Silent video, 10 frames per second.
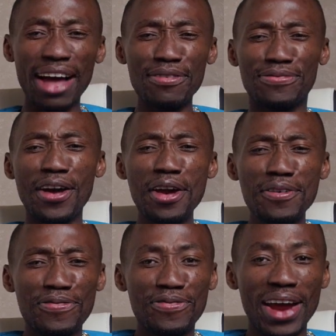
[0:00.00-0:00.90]
are
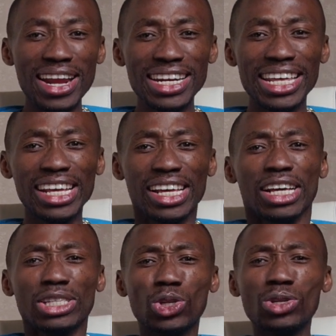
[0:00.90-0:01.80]
very friendly,
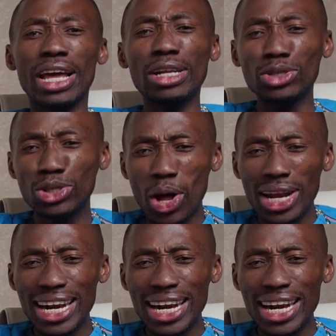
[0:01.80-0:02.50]
so they do not